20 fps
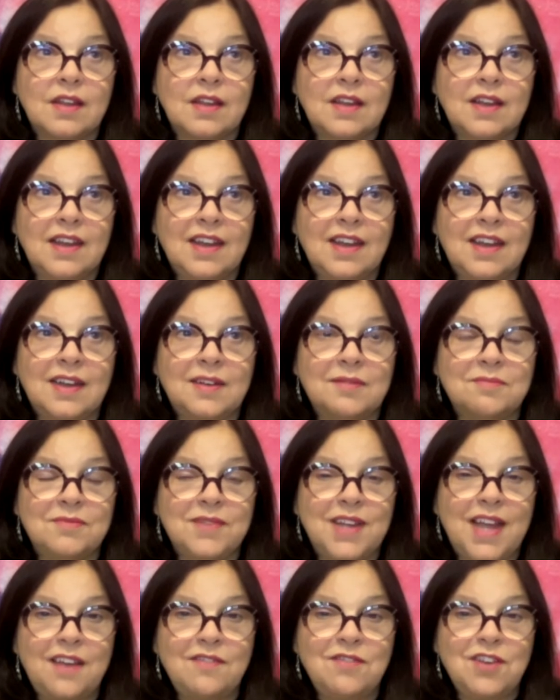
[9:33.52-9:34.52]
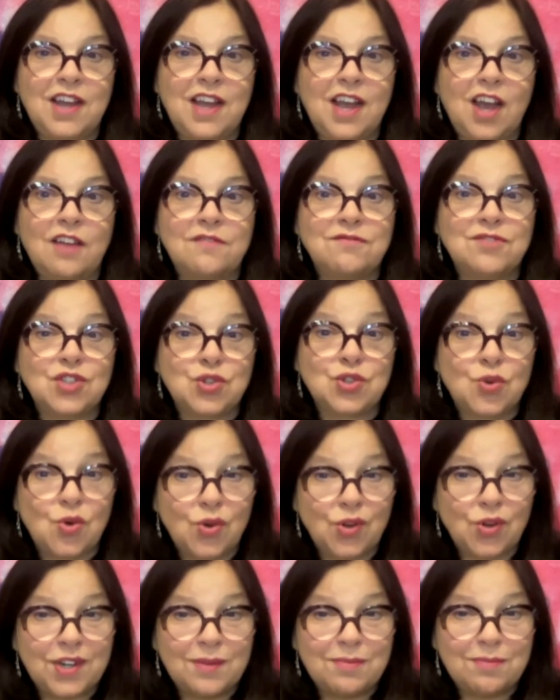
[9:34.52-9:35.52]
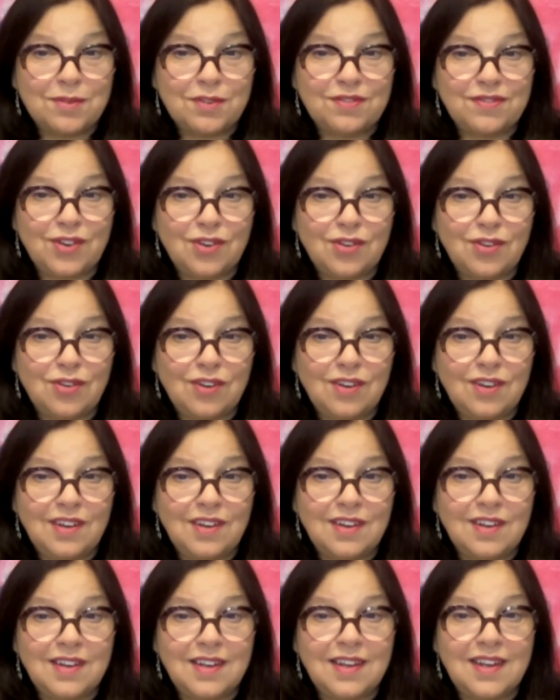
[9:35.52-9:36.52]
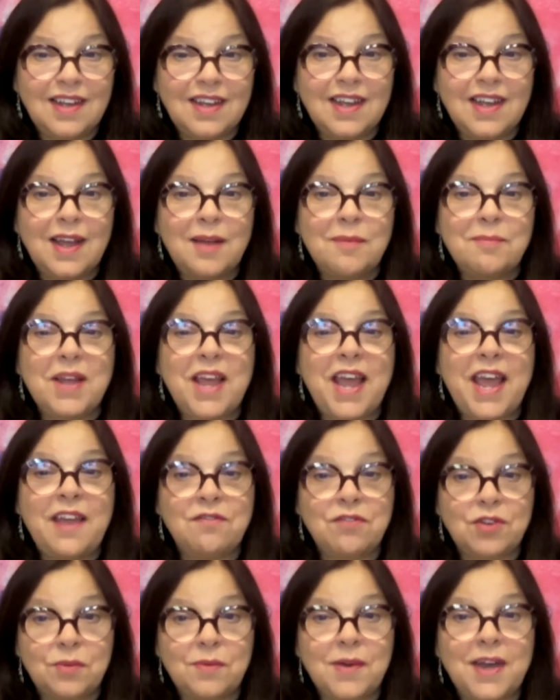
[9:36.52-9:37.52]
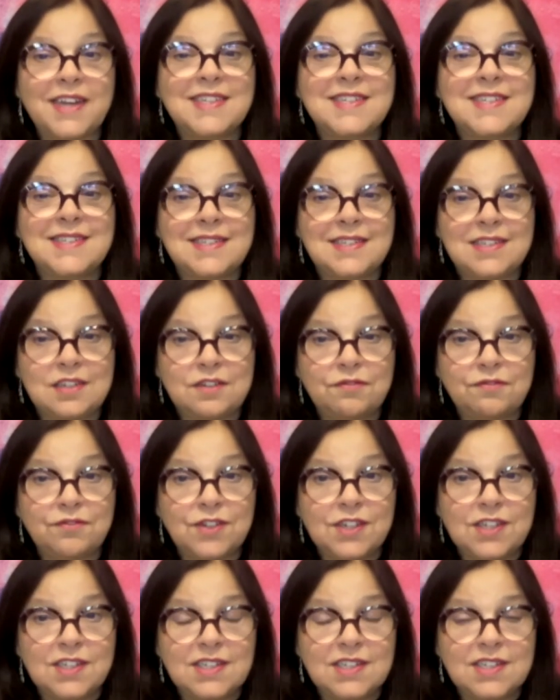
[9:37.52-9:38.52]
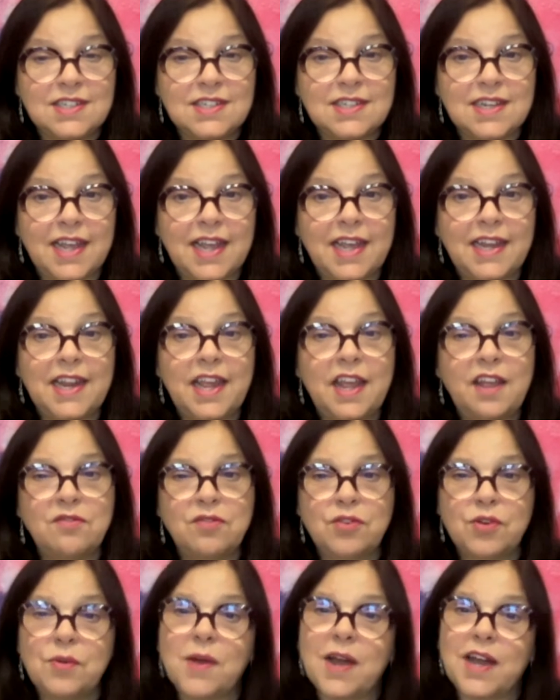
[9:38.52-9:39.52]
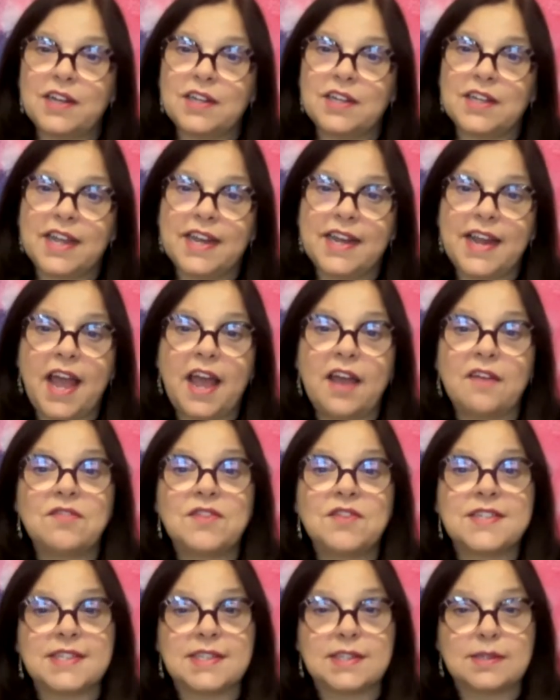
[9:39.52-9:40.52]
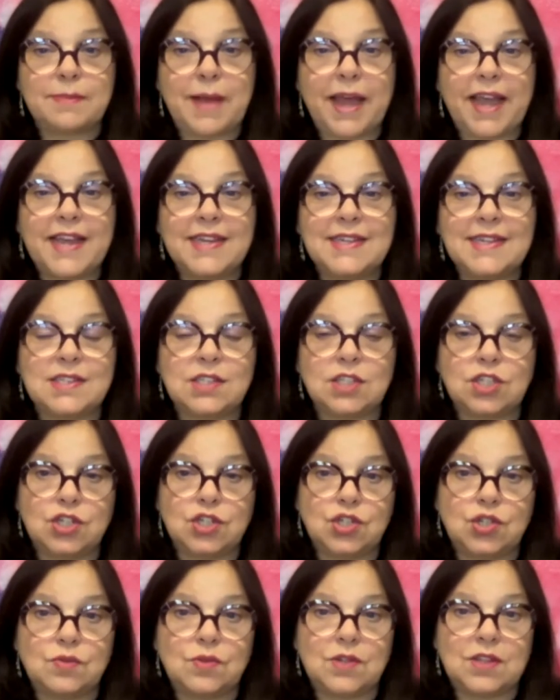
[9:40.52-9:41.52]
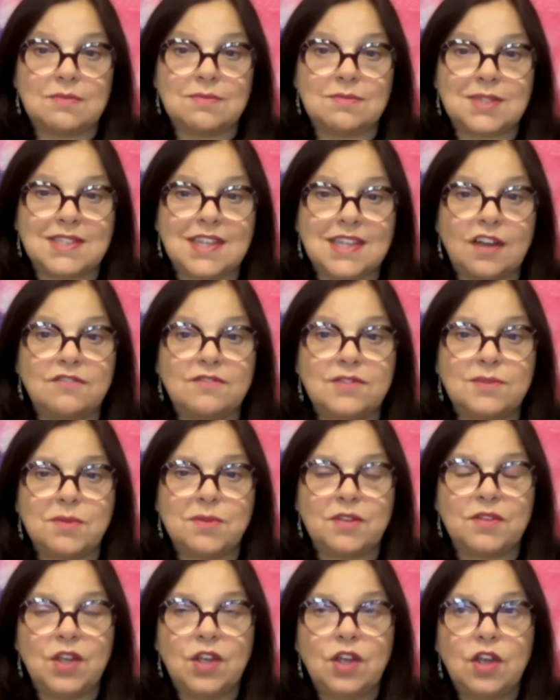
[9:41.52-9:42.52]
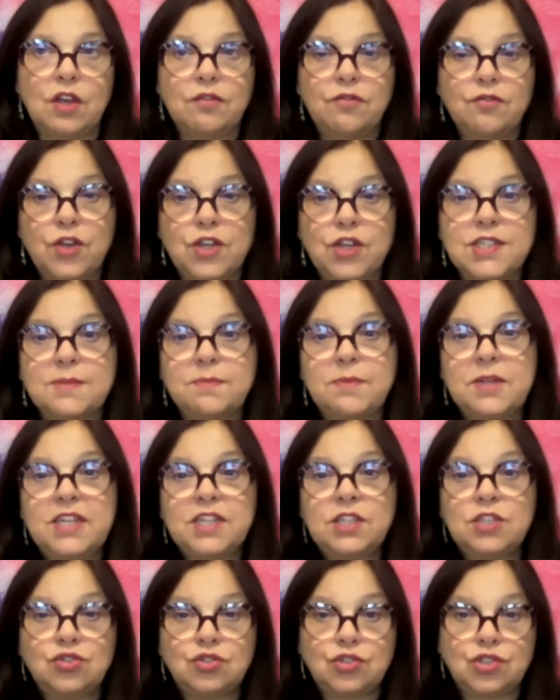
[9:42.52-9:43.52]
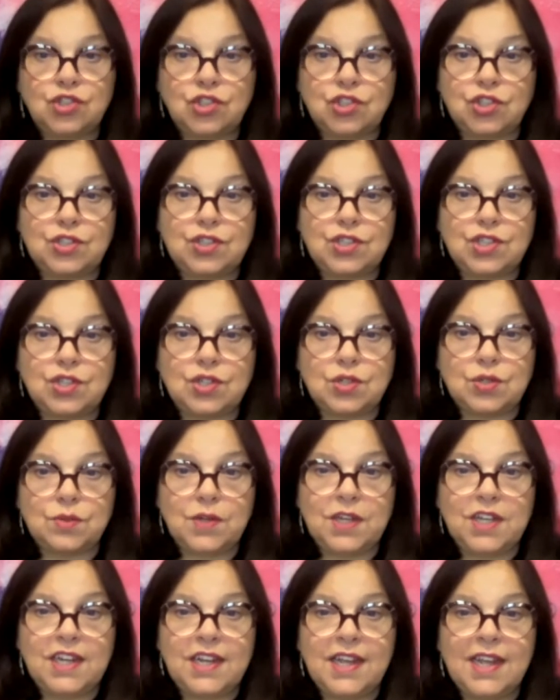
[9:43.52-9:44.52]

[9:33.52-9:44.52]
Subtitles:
I've taught it before, but everyone is different and everyone can have the space to do it themselves. But first be introduced to it,